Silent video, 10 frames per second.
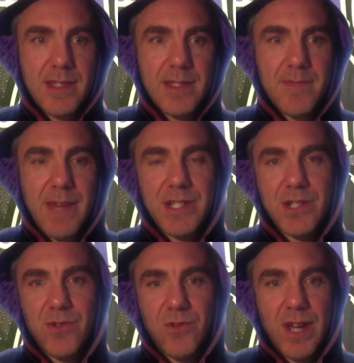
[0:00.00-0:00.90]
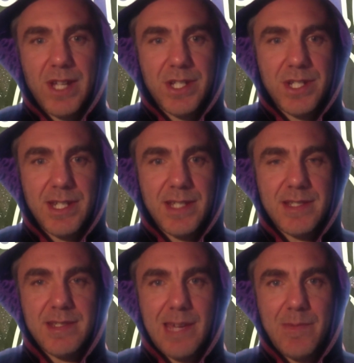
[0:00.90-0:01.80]
The magical question is the
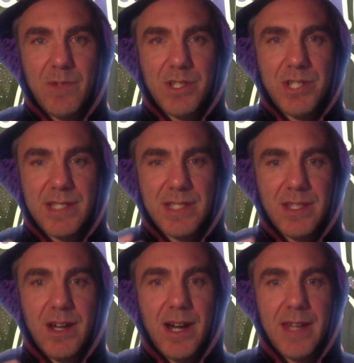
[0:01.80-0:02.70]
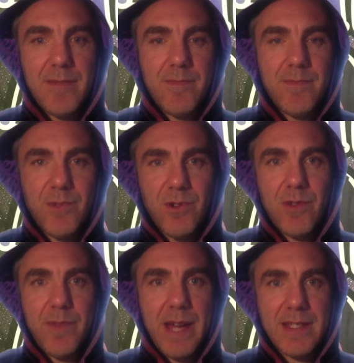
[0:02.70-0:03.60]
segment which sheds a light more
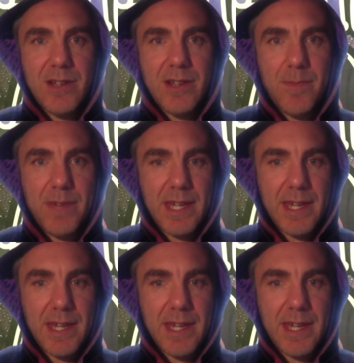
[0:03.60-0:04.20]
about the topic